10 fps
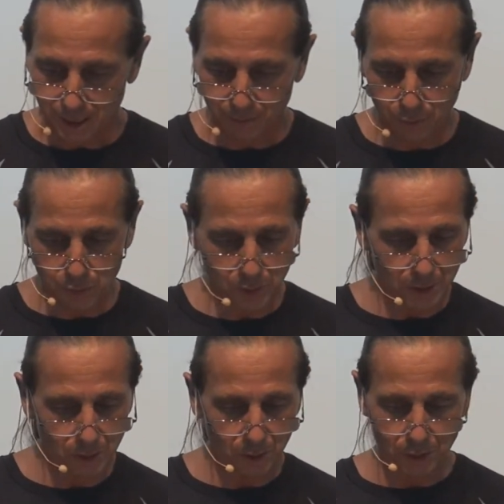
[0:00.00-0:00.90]
And First
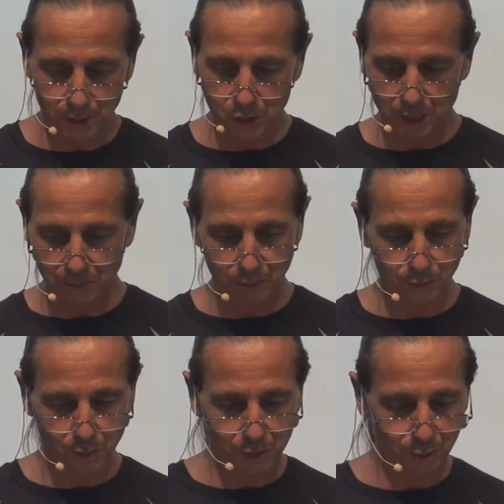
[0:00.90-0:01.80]
Thessalonians chapter
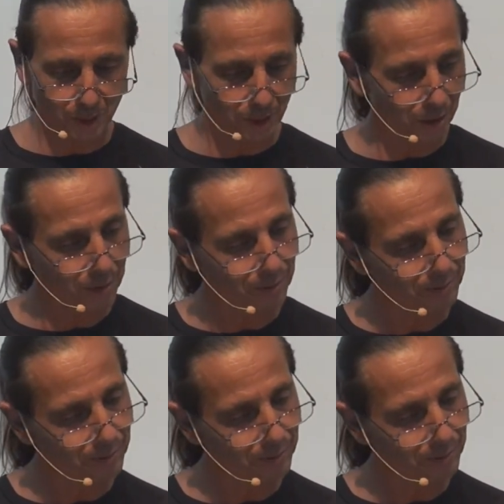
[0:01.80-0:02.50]
four, is everybody there?